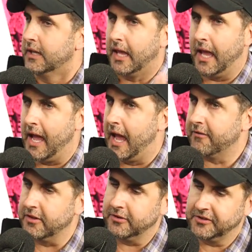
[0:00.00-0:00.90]

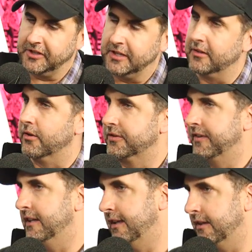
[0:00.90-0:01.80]
having seen those,
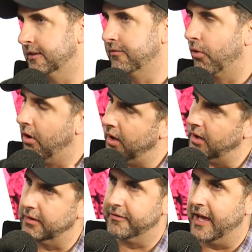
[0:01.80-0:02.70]
Fantastic Four,
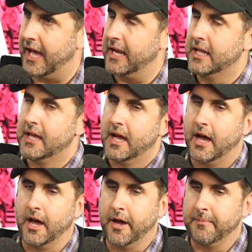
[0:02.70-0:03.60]
all of that.
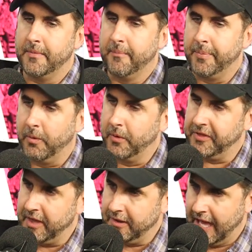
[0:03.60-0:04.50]
But
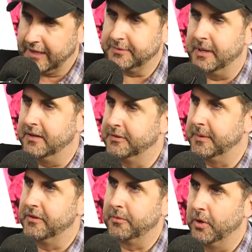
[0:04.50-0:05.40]
with X-Men, it's
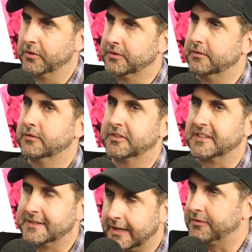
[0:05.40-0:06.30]
been their most
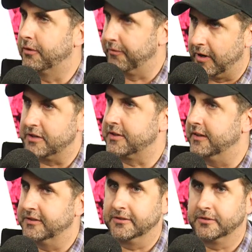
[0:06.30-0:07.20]
successful
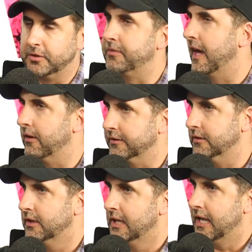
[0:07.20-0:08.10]
franchise since
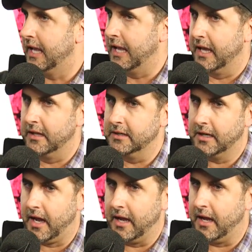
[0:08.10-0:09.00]
2000. And
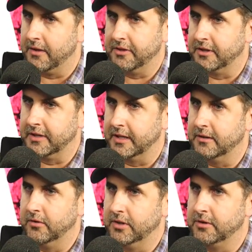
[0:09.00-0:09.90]
I think that
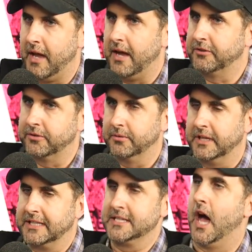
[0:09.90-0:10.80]
you have to
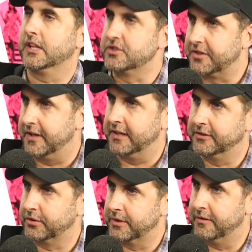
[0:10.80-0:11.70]
acknowledge the
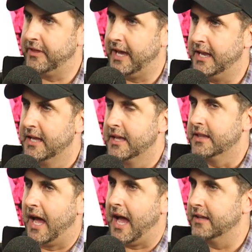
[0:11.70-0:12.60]
history of that,
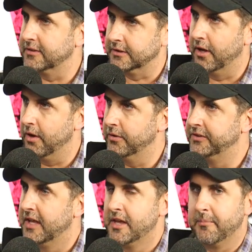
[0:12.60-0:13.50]
the highs and
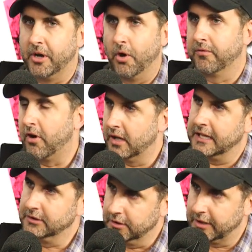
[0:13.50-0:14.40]
lows. But overall,
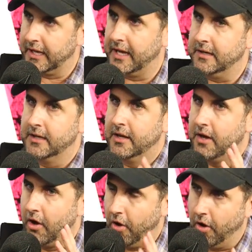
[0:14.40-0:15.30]
I look at
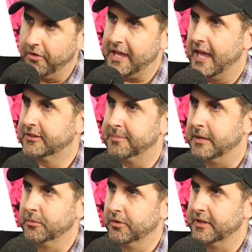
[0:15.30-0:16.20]
all the
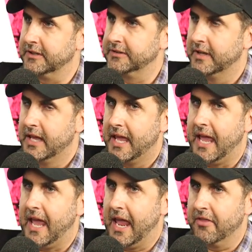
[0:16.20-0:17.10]
X-Men movies,
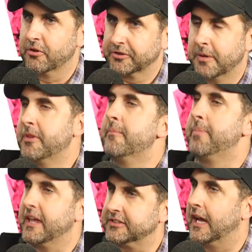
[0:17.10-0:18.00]
and they're some of the
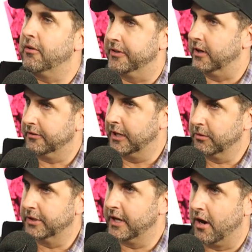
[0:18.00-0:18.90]
best out there. They
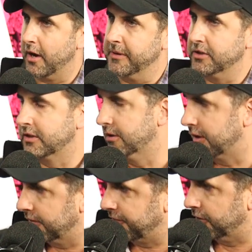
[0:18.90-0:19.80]
really are. I mean, you could
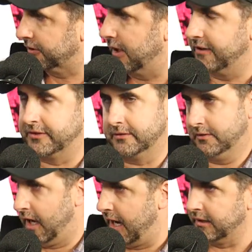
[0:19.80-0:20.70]
look at First Class
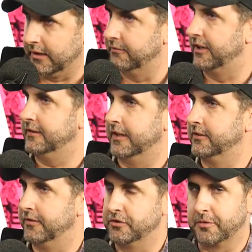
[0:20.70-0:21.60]
I loved
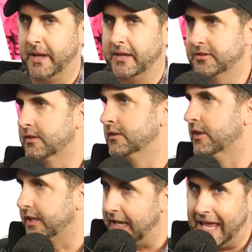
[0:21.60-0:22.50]
Days of Future Past. You can
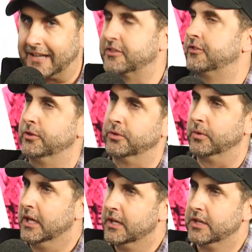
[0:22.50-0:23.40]
look at
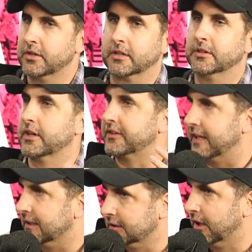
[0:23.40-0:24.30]
X2. X2 you can look
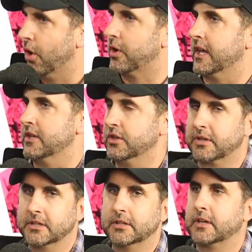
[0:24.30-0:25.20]
at Logan. You
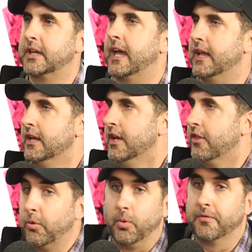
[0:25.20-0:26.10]
can look at
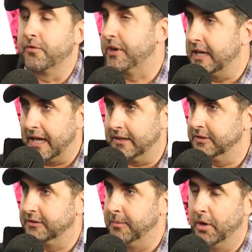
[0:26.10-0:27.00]
The Wolverine has
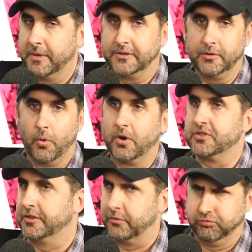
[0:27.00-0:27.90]
its moments.
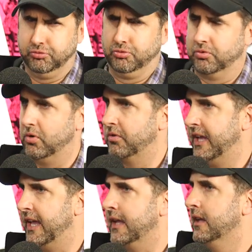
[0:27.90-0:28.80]
Origins, ooh,
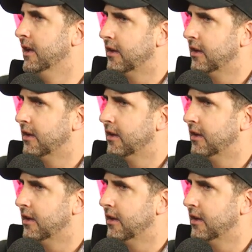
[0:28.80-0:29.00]
okay.